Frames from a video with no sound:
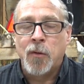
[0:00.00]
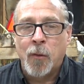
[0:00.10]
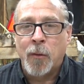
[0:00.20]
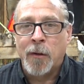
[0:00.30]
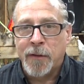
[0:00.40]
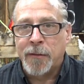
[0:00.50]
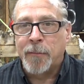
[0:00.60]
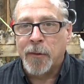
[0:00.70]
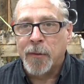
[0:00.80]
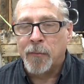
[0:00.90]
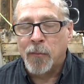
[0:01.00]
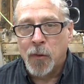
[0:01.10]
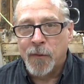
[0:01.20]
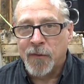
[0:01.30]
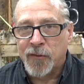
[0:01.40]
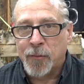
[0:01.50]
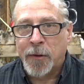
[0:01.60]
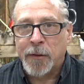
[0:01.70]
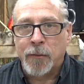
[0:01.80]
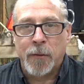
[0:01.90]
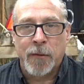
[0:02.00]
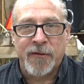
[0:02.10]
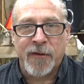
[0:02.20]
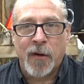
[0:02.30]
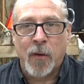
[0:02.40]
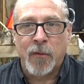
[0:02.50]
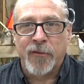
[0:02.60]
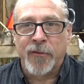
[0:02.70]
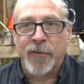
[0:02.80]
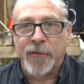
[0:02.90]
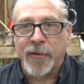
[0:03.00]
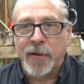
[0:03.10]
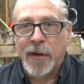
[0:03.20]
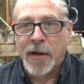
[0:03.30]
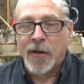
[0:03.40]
doing nothing but moving sprinklers and hoses and